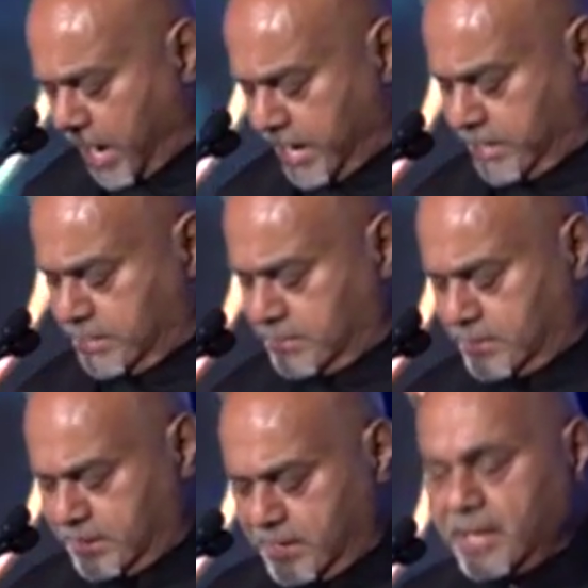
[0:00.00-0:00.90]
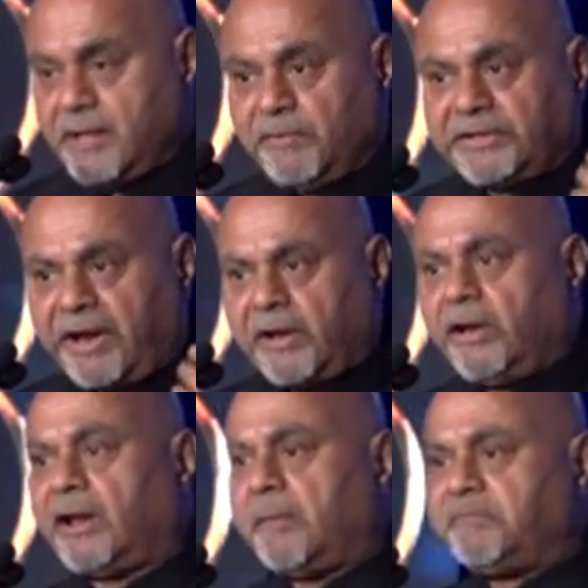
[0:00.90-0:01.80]
with regular updates
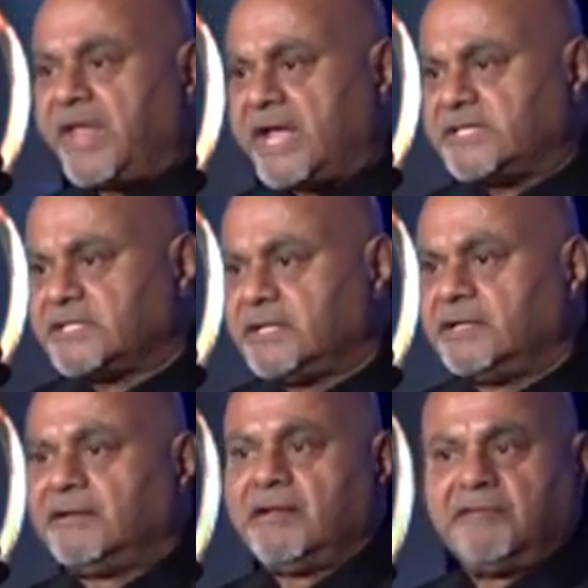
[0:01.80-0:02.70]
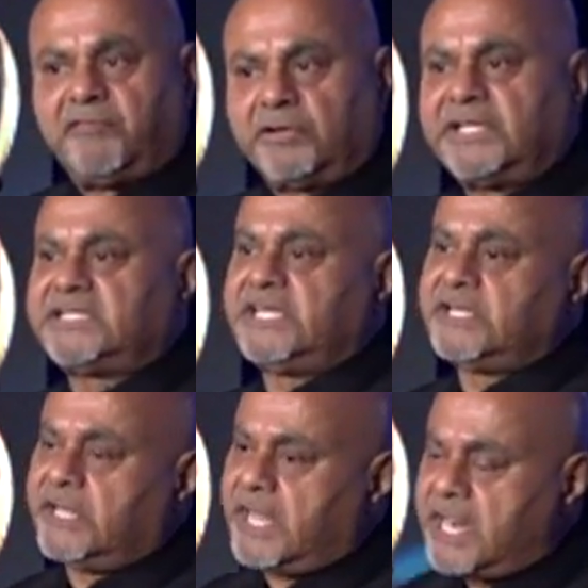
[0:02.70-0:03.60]
for this
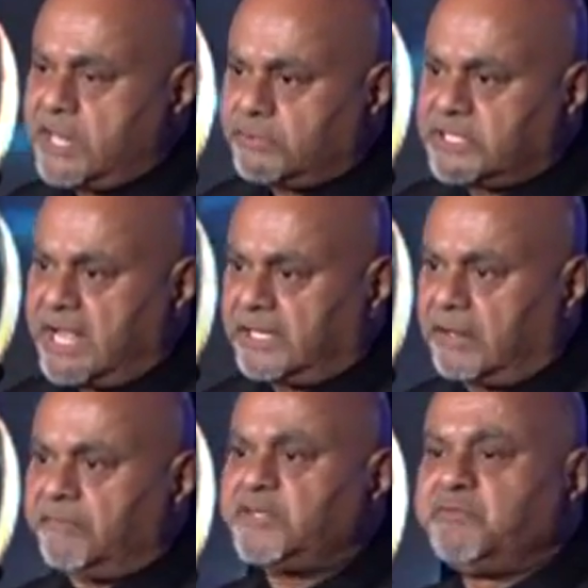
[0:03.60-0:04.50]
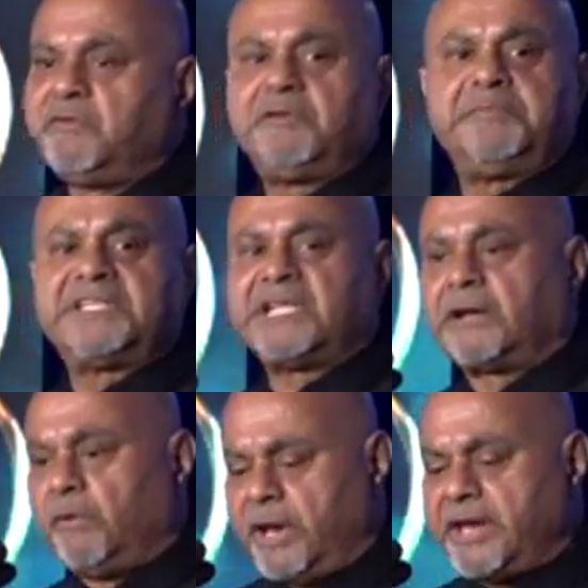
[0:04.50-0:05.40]
e-newsletter, which we will be circulating
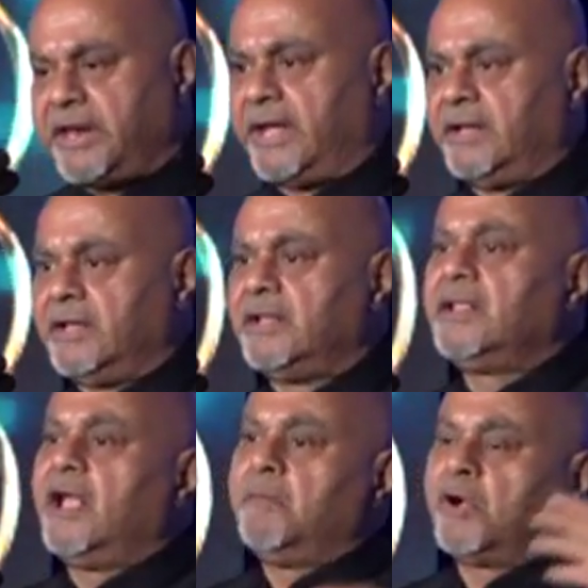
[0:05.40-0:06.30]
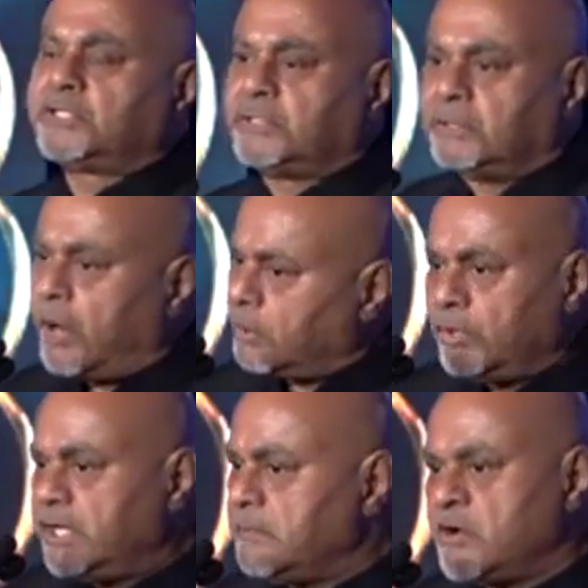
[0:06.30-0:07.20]
amongst, not only amongst our
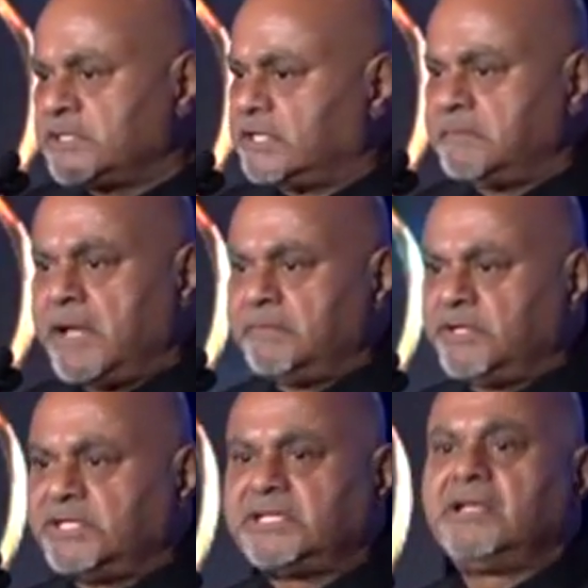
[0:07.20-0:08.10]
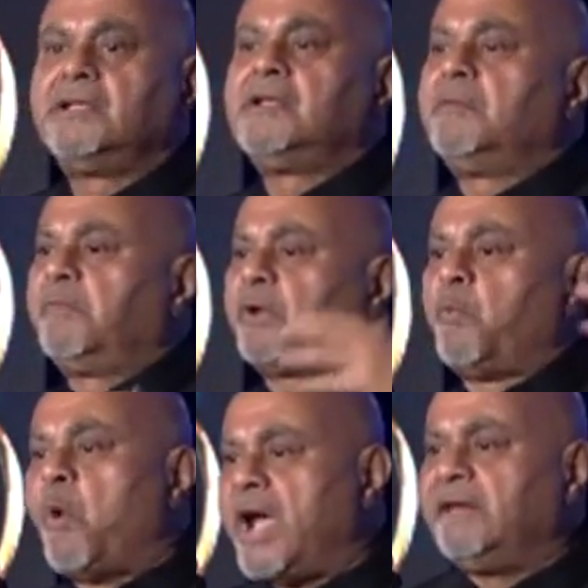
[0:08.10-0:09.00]
members, but a wide
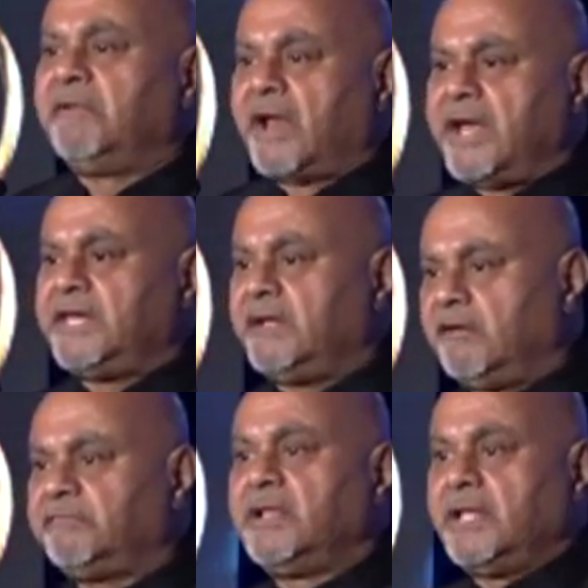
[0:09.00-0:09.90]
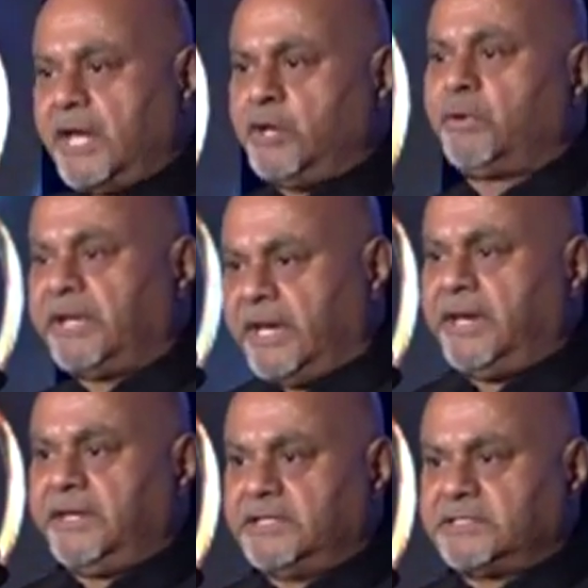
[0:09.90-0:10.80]
variety of Indo-Canadians.
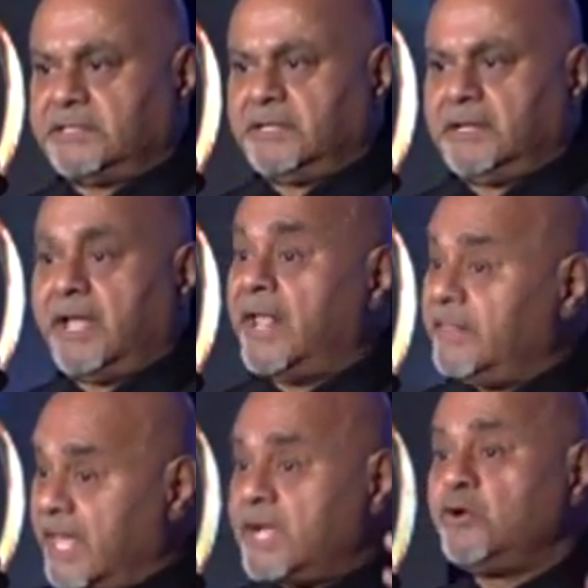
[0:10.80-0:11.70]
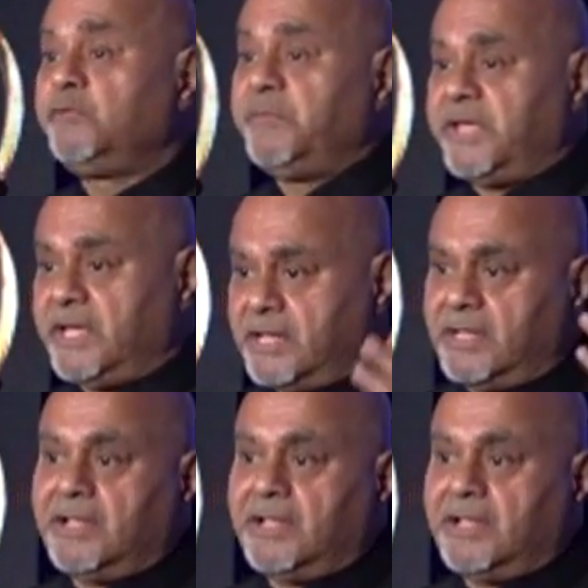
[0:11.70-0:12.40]
And they could be mind-setting.